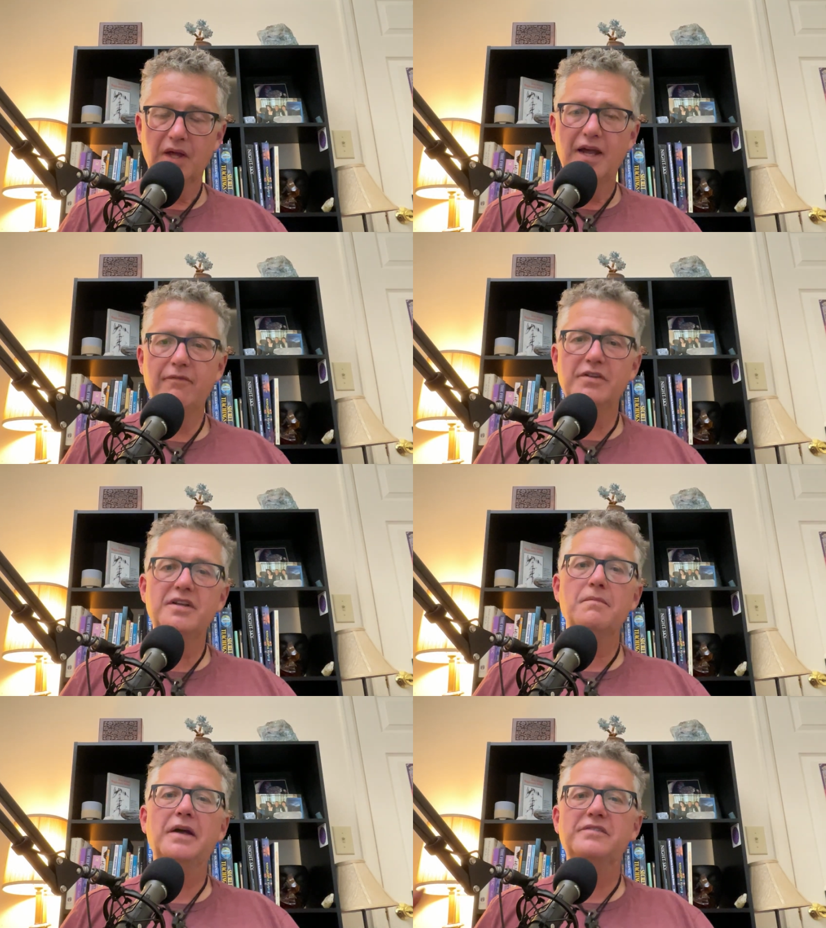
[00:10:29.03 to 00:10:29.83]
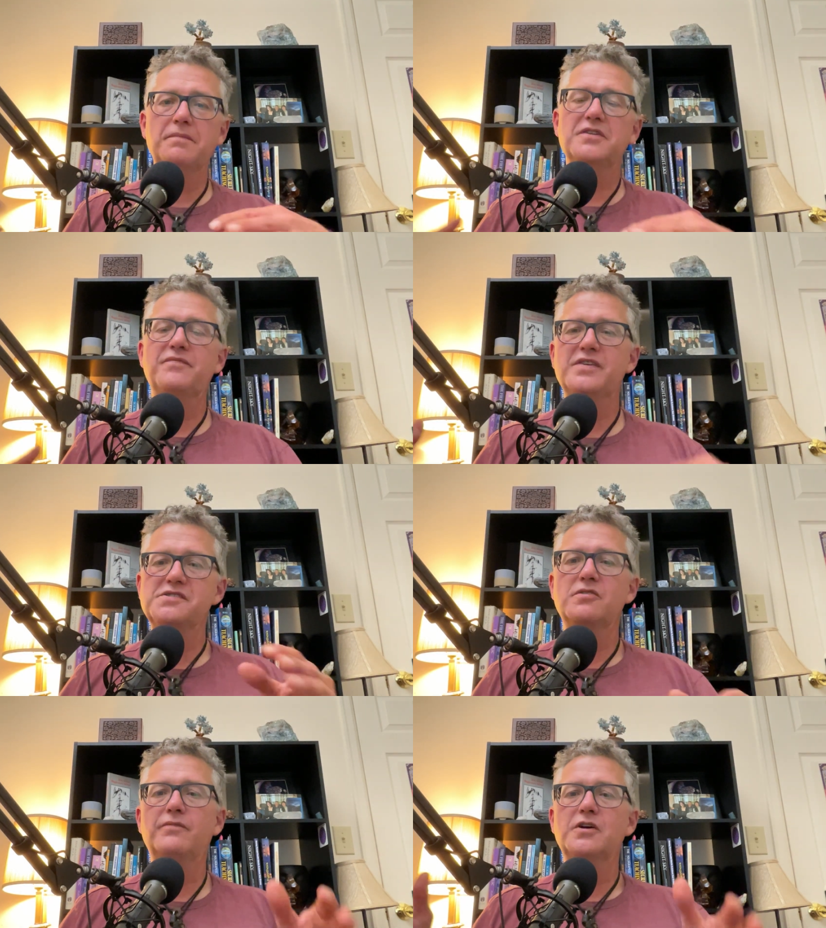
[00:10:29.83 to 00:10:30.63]
Everything that makes up this
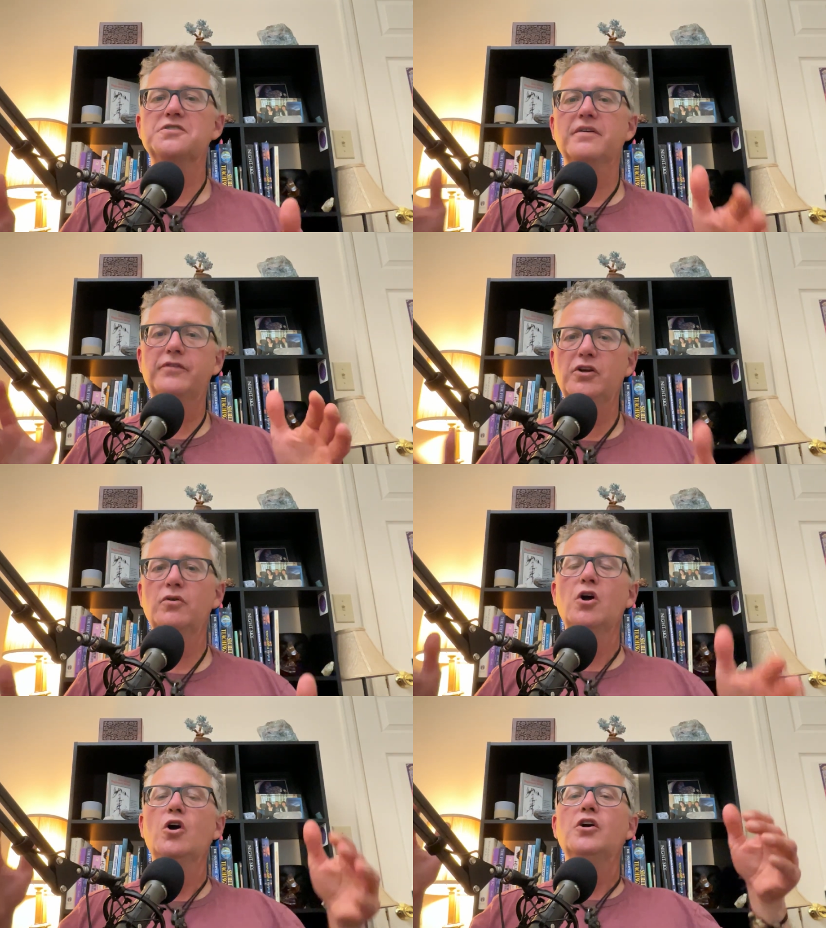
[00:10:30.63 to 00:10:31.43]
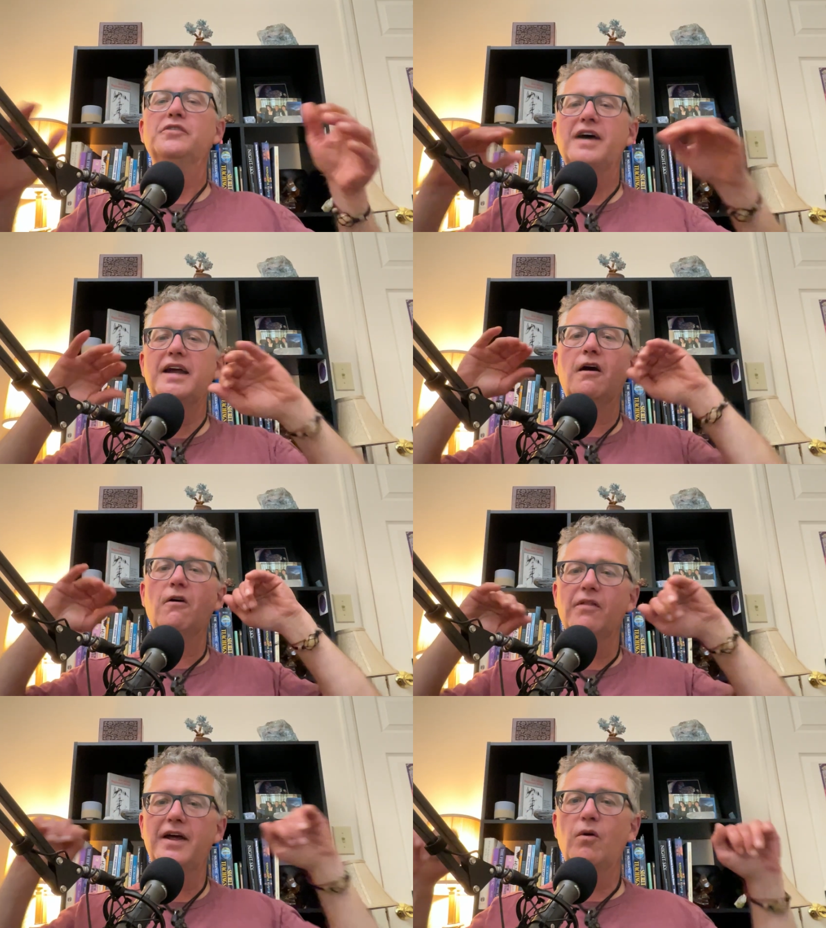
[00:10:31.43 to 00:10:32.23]
physical version of you, take
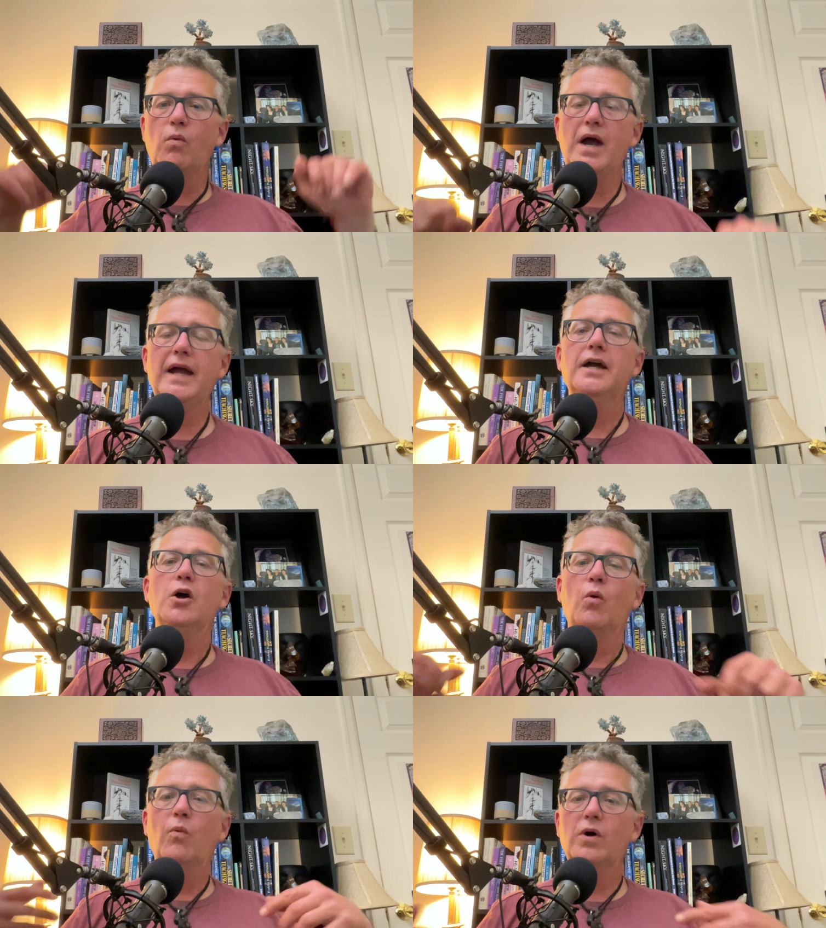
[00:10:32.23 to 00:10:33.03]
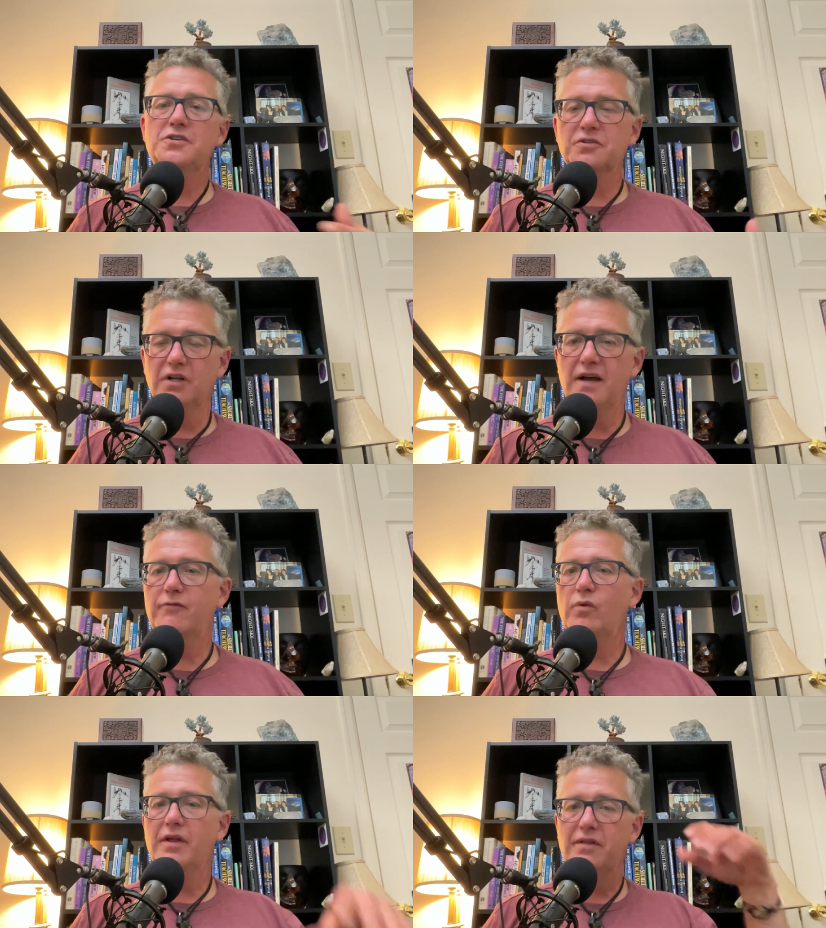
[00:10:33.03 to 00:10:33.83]
all that away. What you're left
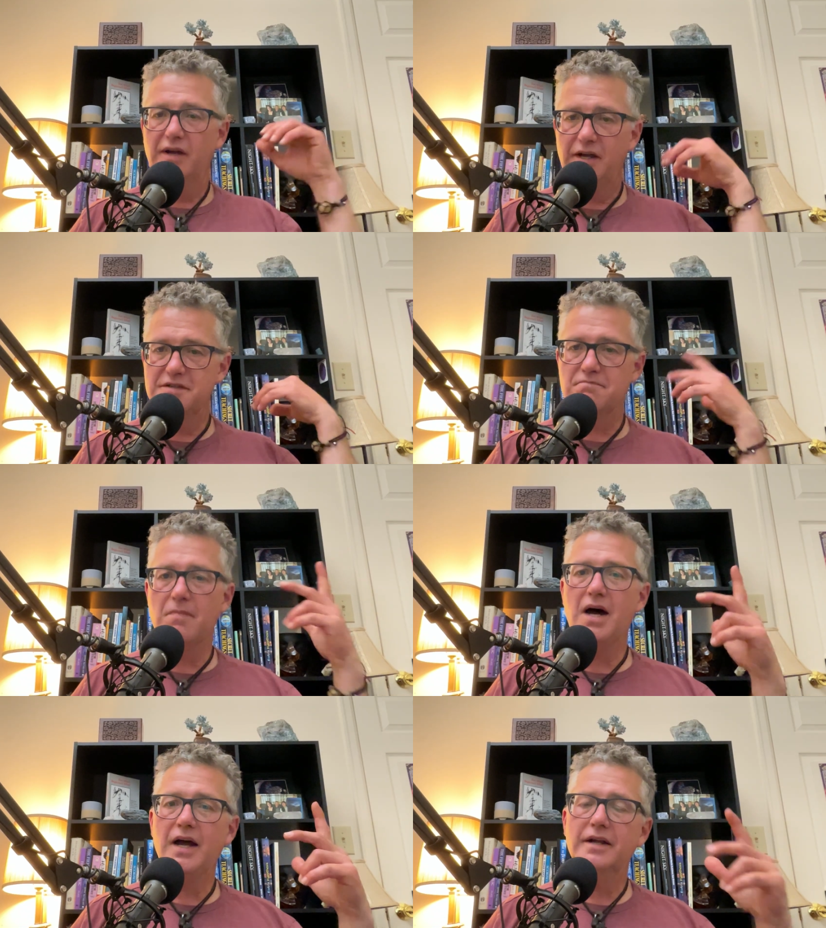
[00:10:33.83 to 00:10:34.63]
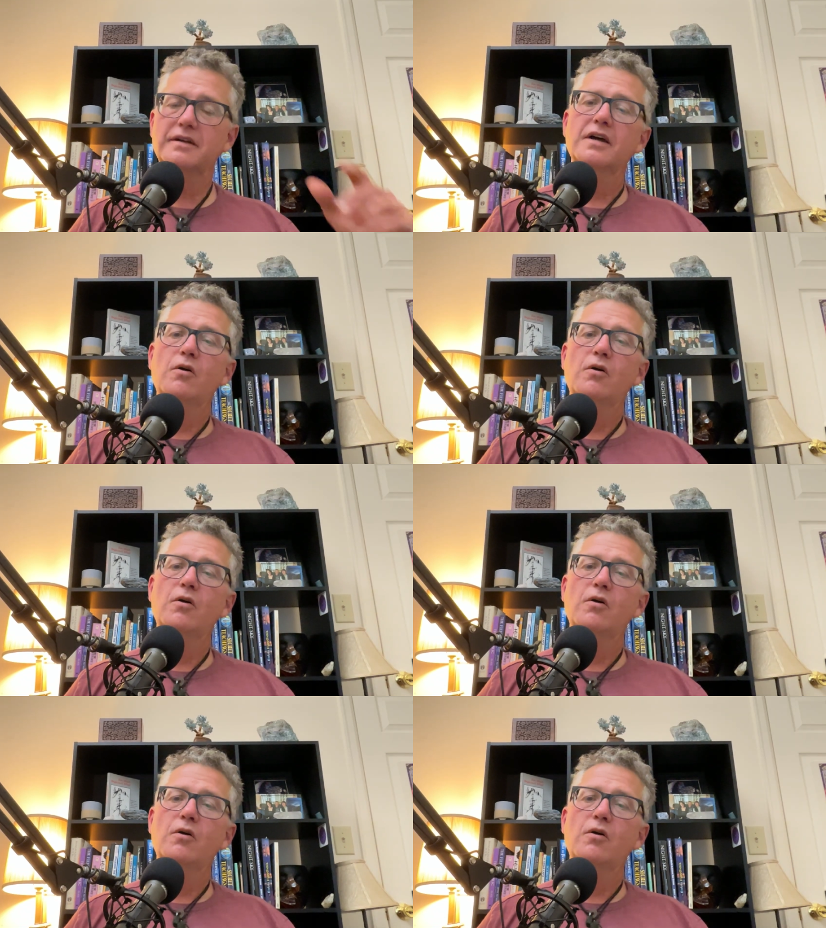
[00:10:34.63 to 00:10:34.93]
with is mind.